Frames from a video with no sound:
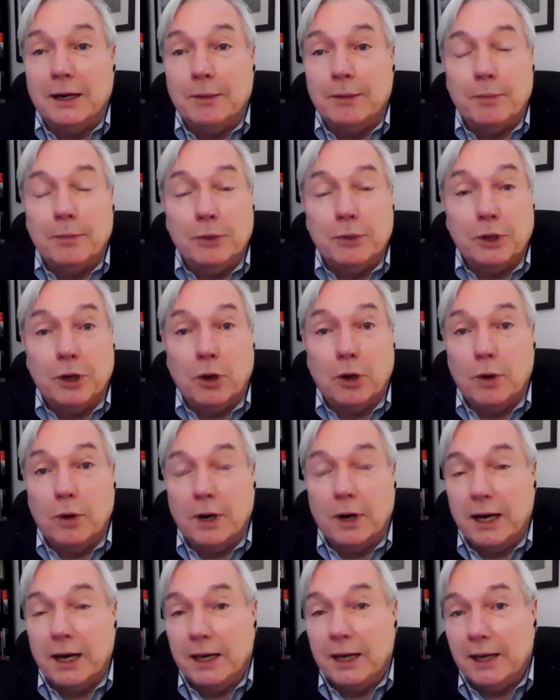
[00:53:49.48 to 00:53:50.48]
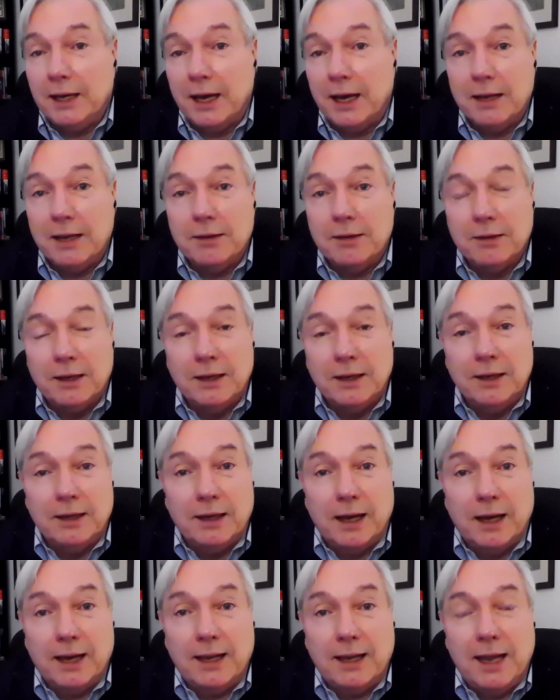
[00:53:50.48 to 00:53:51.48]
You know, I
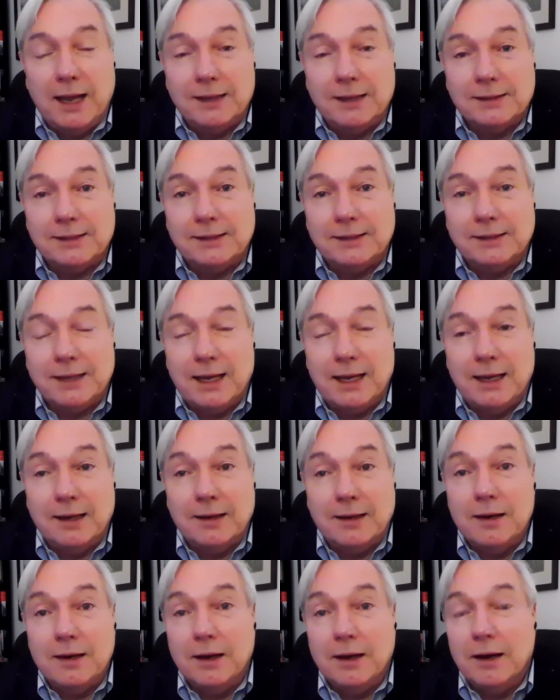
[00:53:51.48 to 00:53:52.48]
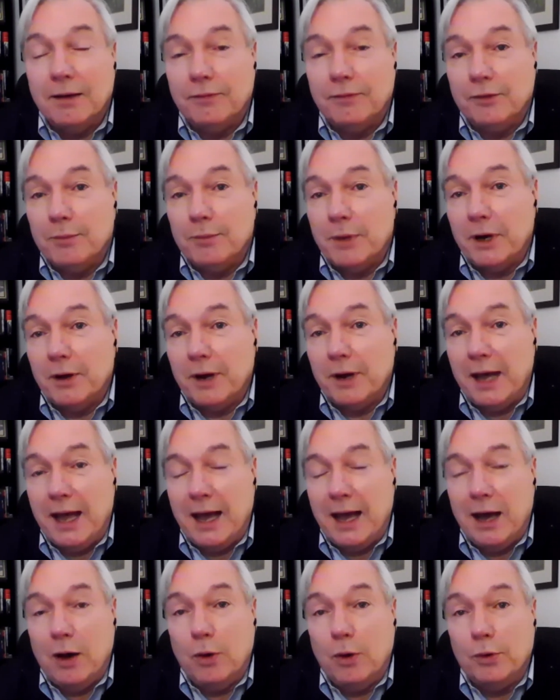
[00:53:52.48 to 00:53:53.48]
can't say enough about
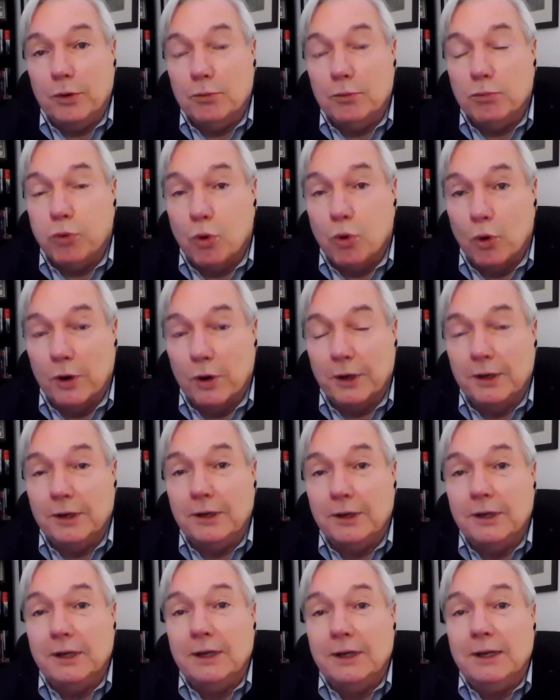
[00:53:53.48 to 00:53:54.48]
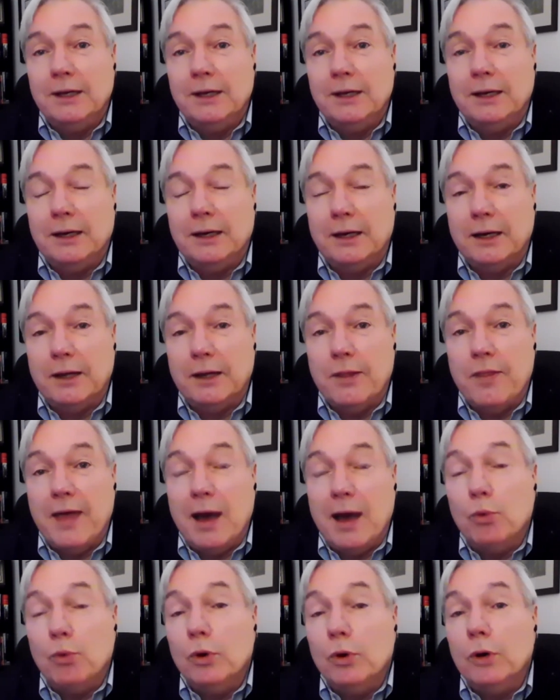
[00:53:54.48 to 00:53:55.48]
how important
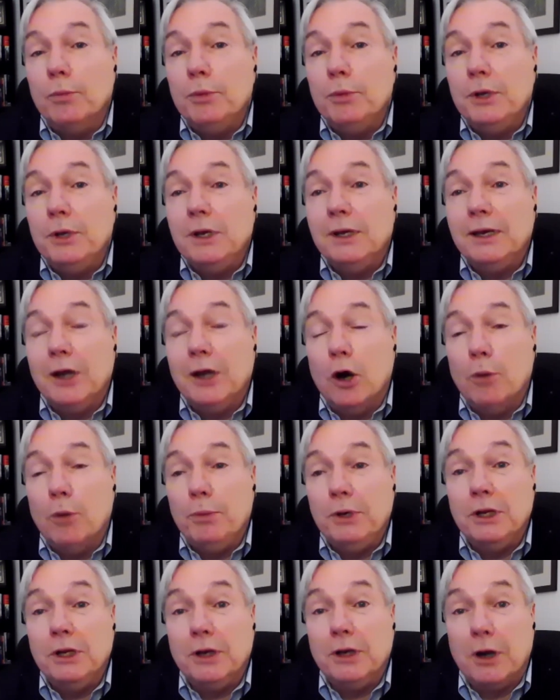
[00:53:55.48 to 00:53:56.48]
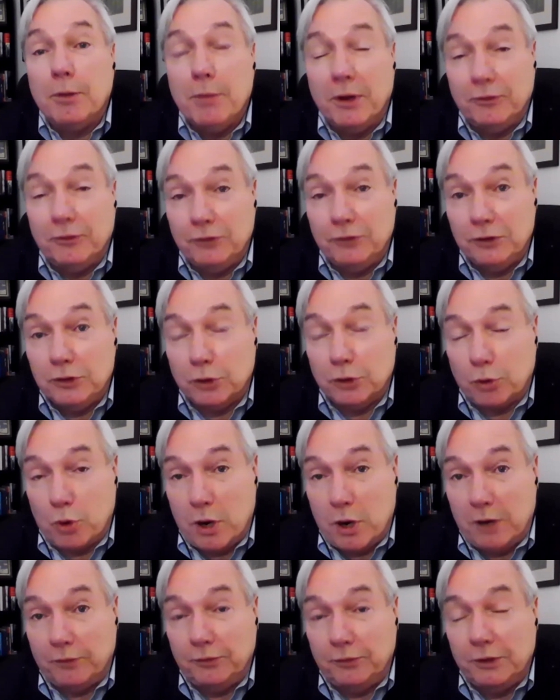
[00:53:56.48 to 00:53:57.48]
that will be in helping to get our message
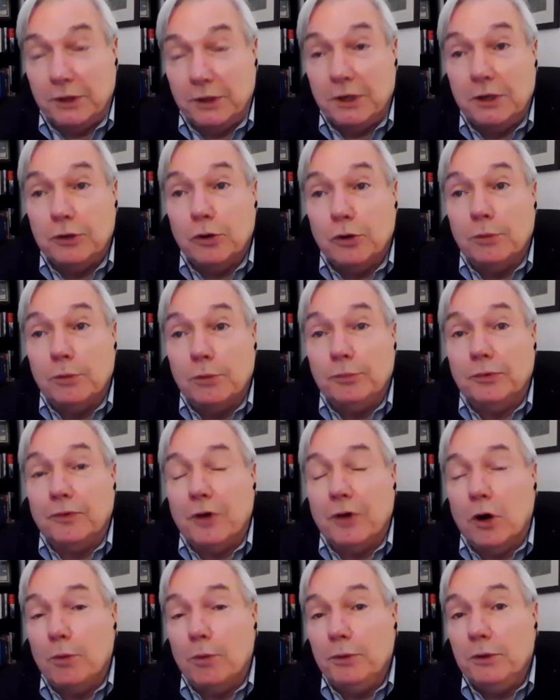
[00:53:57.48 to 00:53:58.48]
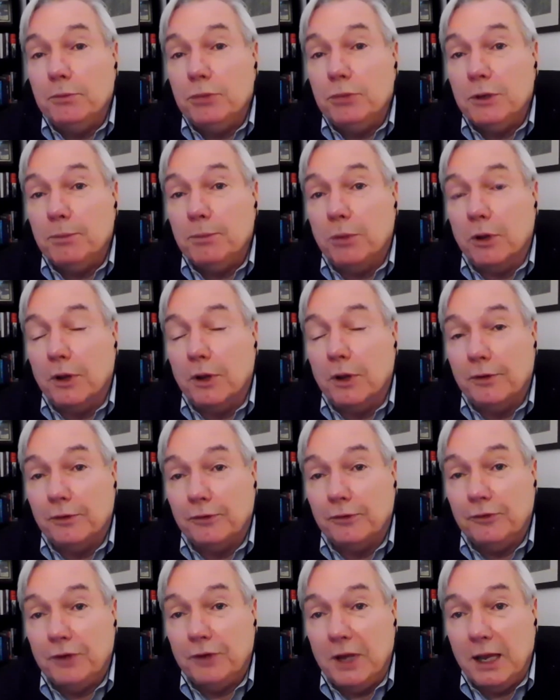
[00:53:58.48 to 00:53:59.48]
across in terms of helping people
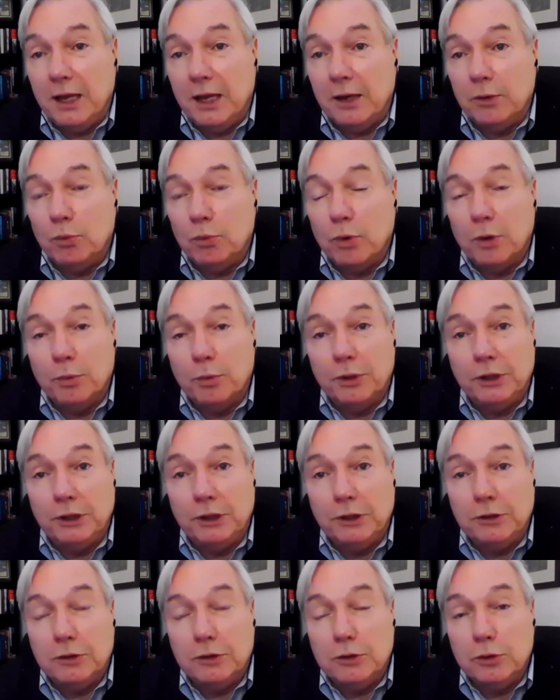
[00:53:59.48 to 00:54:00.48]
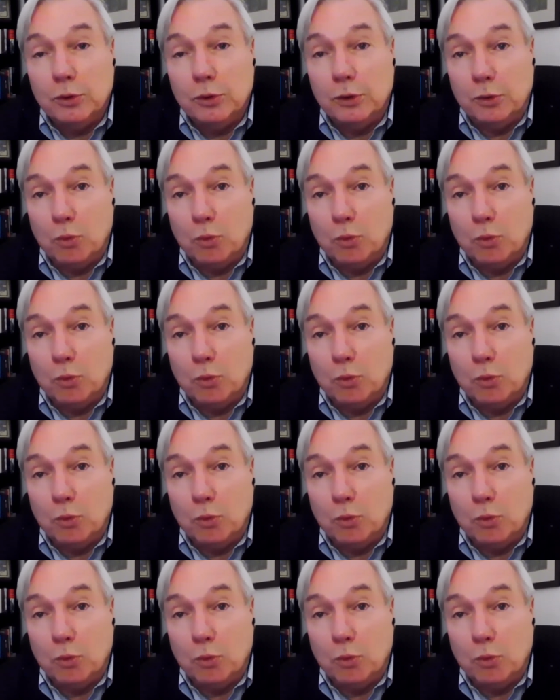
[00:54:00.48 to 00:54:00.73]
understand what we need to do and